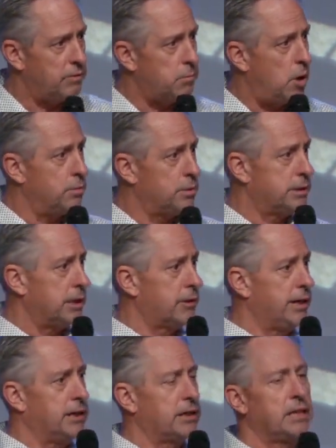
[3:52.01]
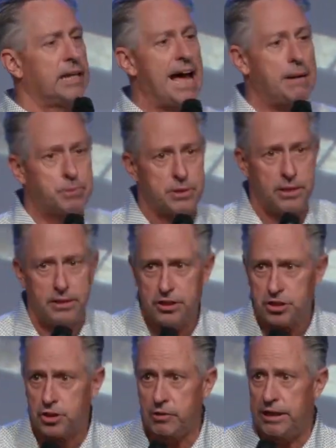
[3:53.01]
a momentary lapse in
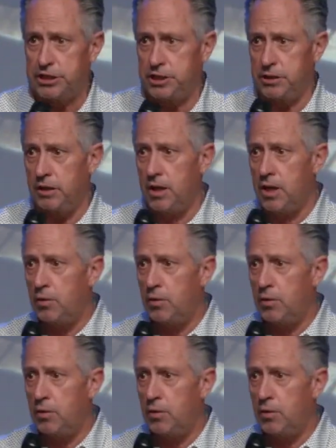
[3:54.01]
discretion.